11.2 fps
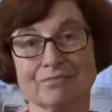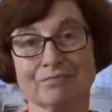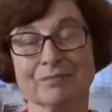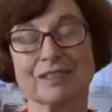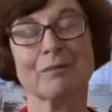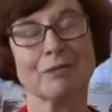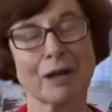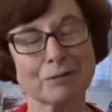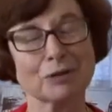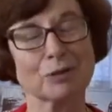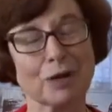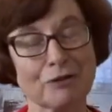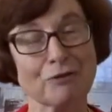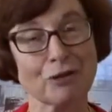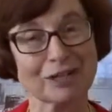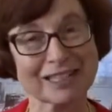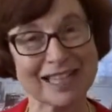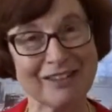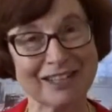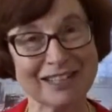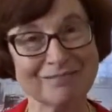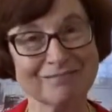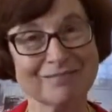sometimes 24/7,